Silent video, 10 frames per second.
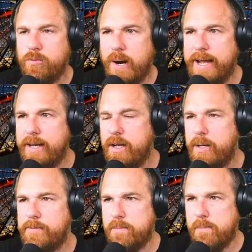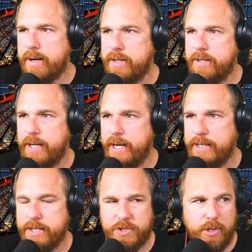right of the monitor here
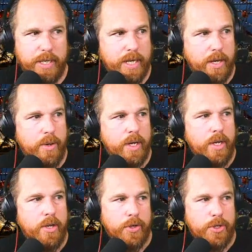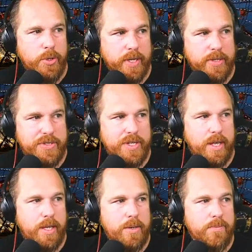in the studio, you can
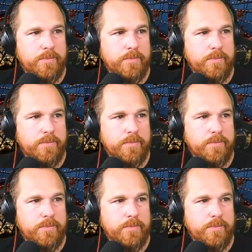see